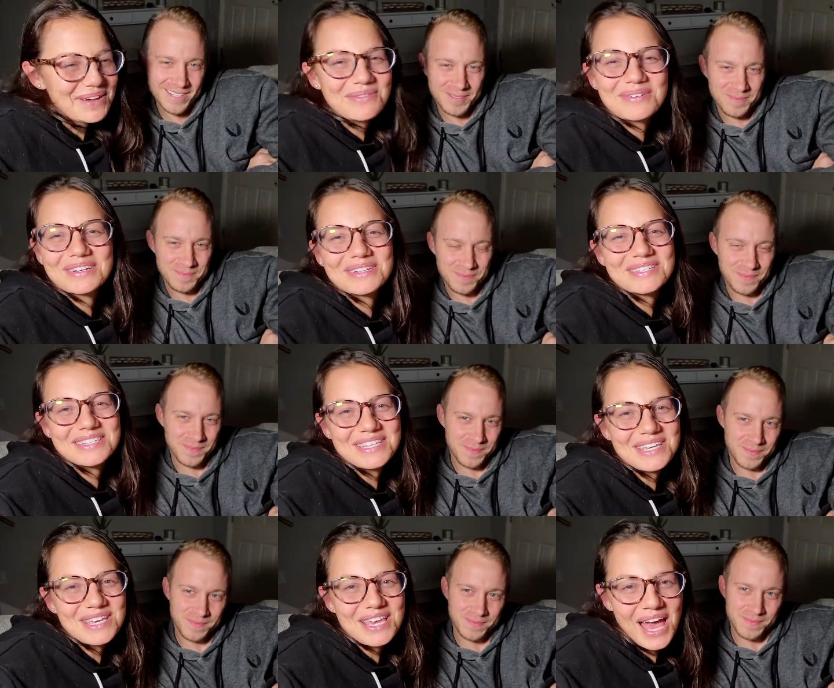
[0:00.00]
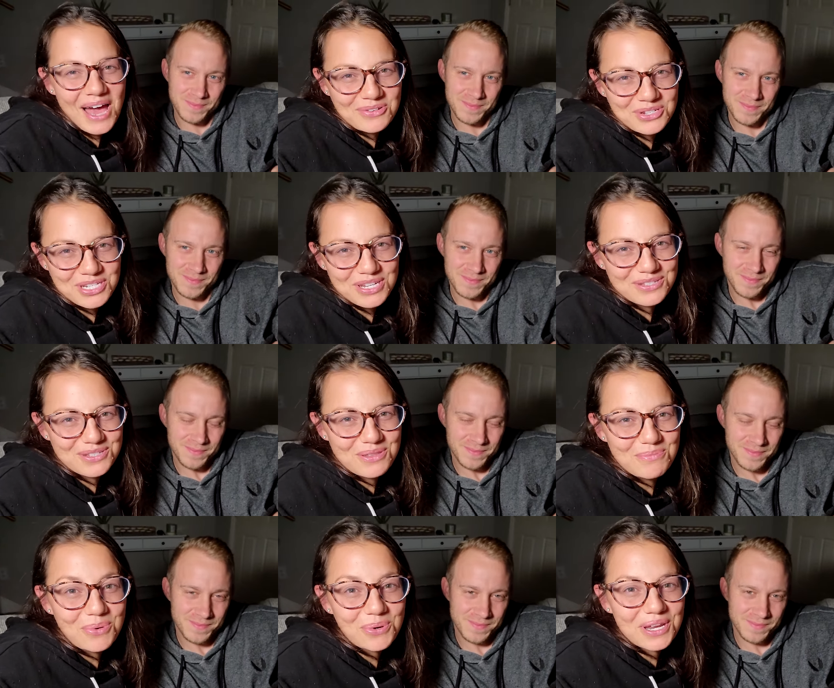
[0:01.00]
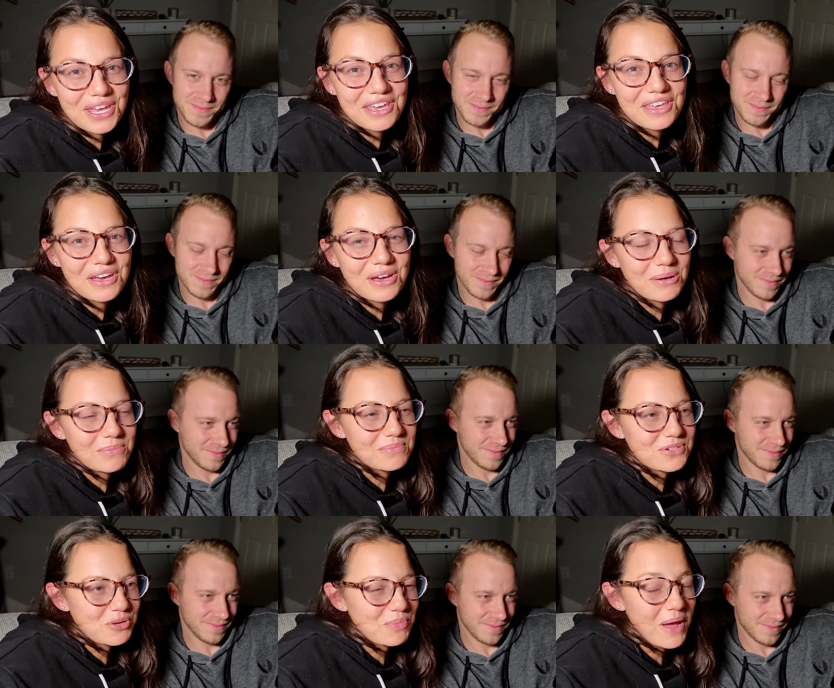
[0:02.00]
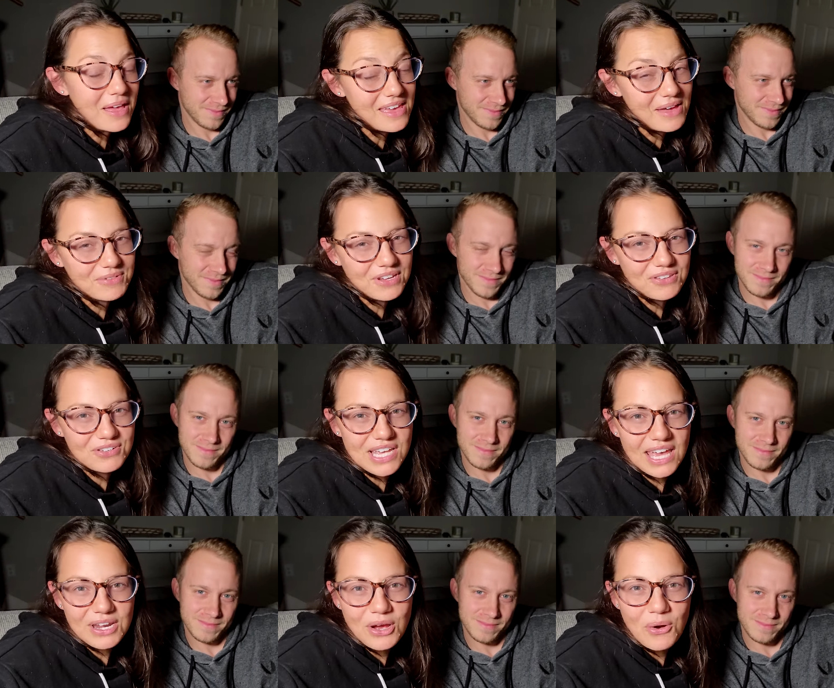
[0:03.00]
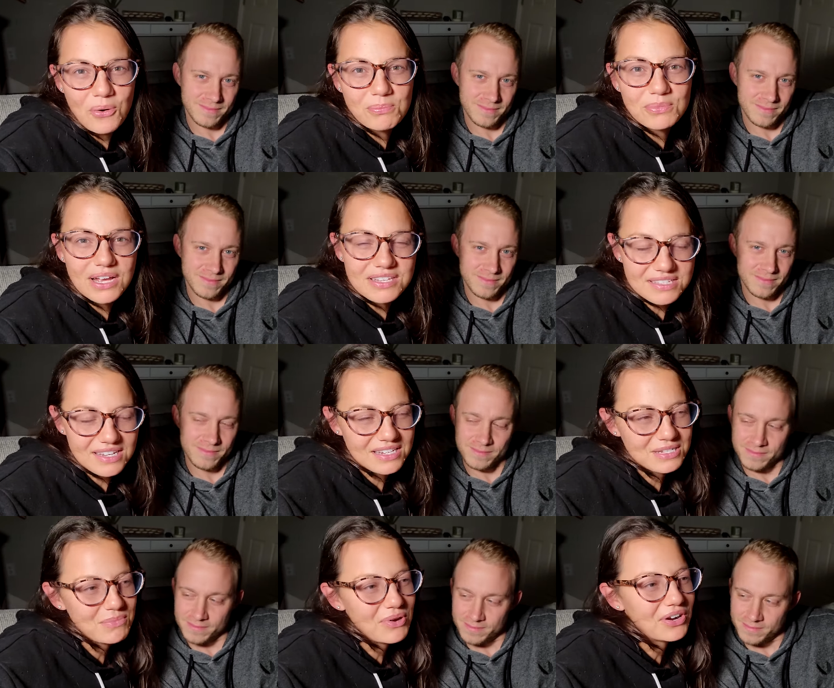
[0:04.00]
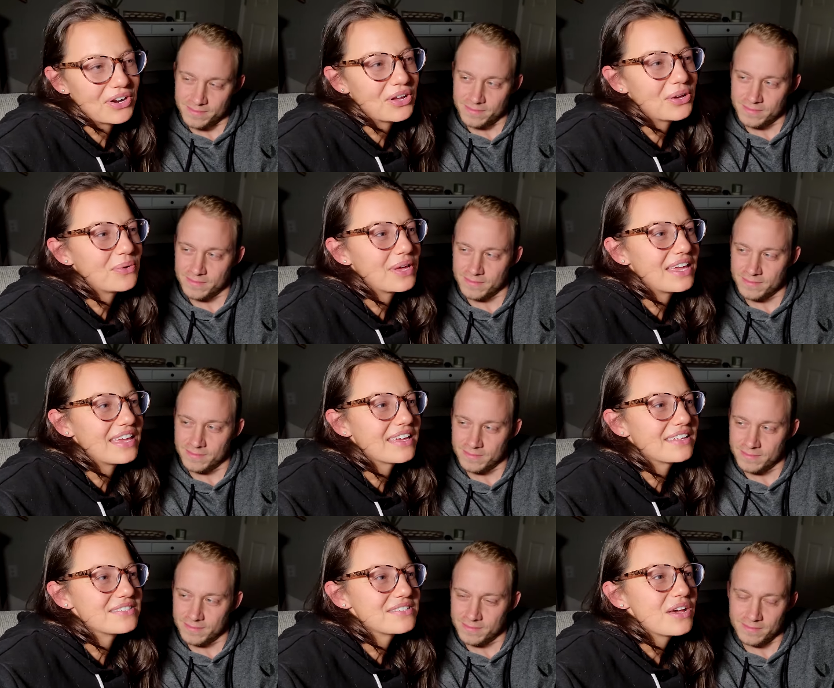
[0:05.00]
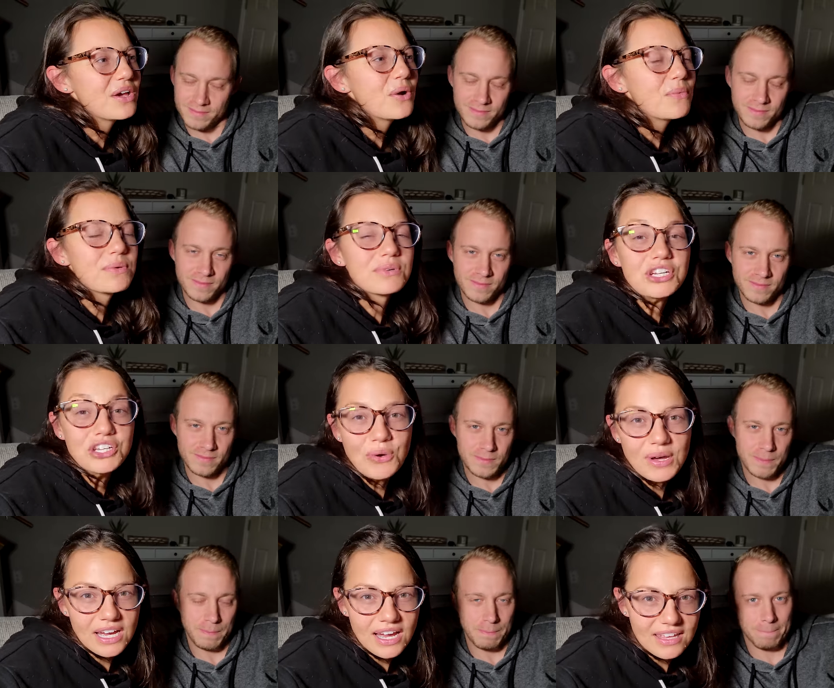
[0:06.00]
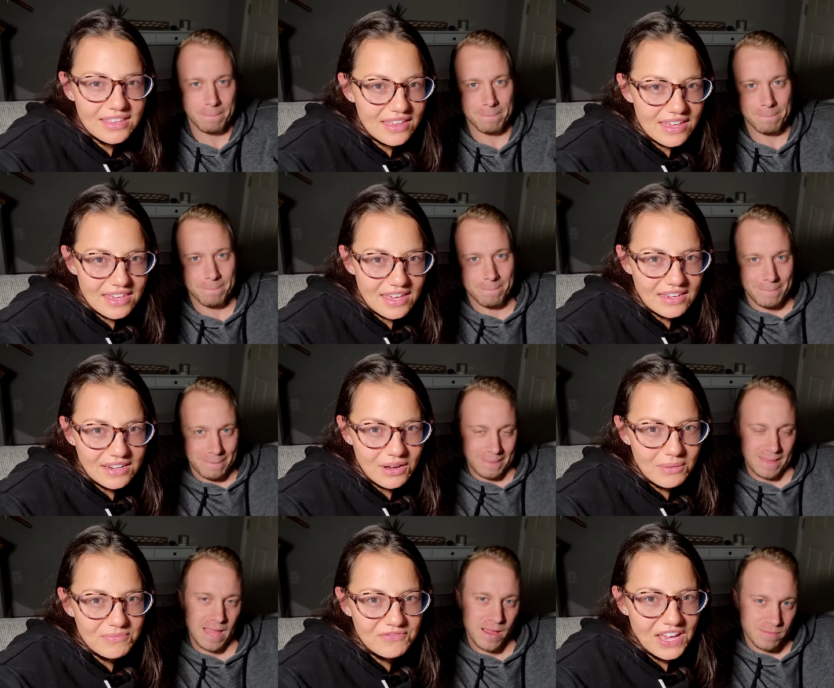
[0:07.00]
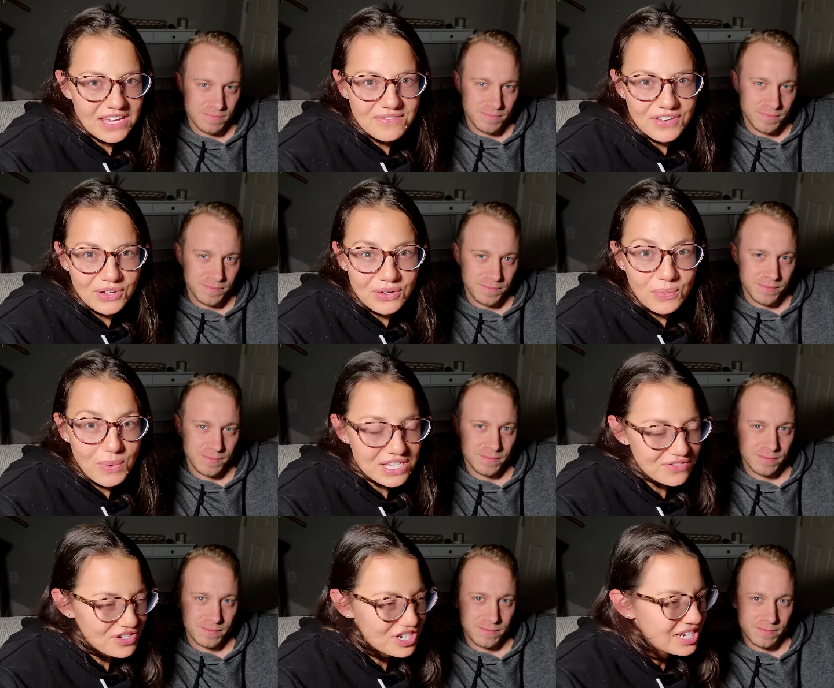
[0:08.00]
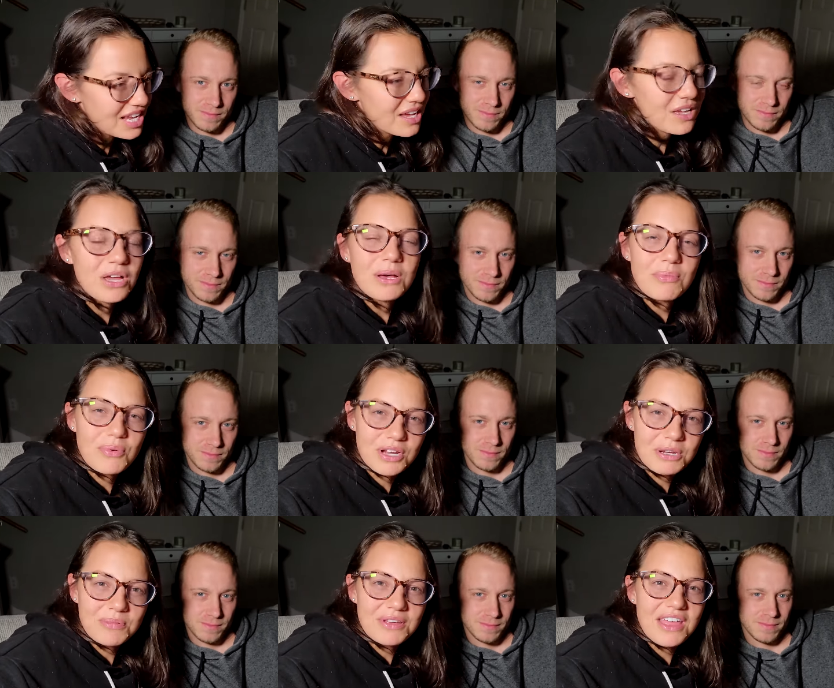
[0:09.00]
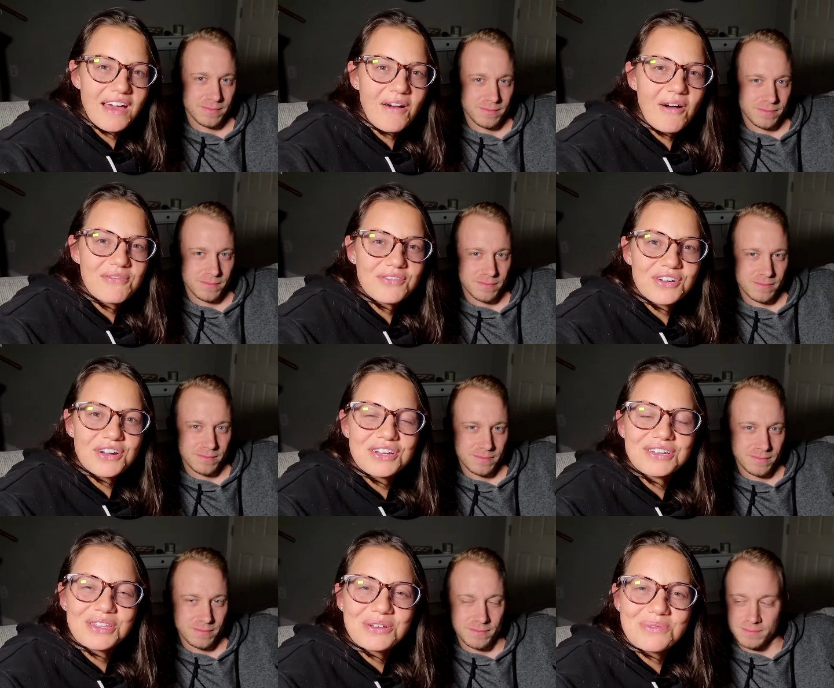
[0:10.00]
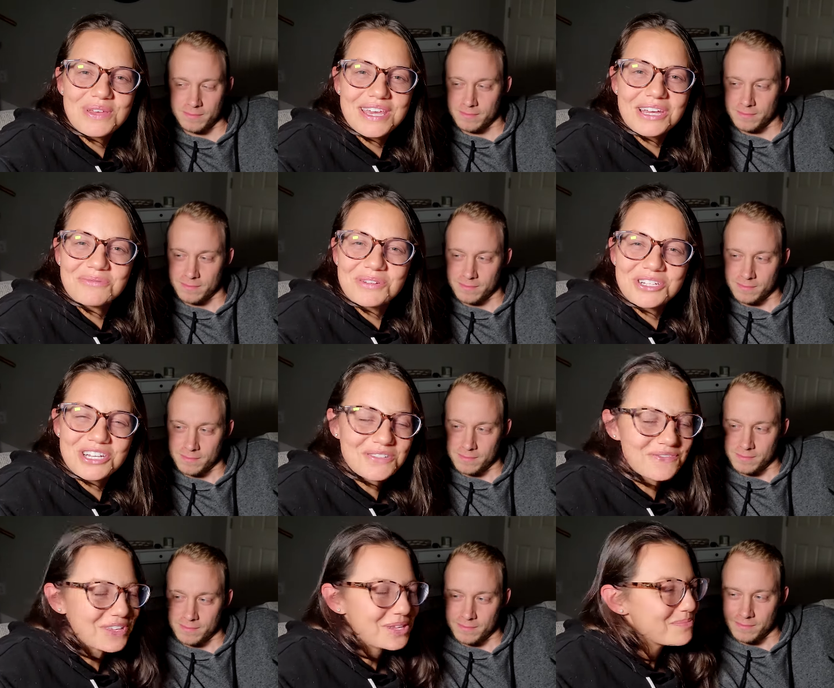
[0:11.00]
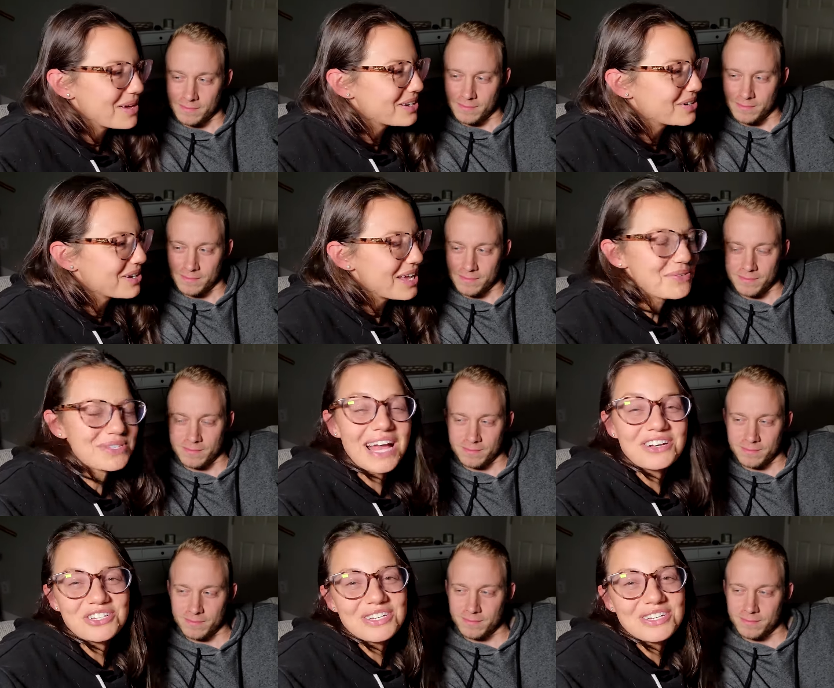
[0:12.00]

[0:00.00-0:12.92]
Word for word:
Speaker 1: we're going to see how she does in the morning. Um, she'll probably have another day at home resting tomorrow. And we were going to go on a hike like in um, Fayetteville, West Virginia. But we're going to put that off for another weekend when she's feeling better. It was actually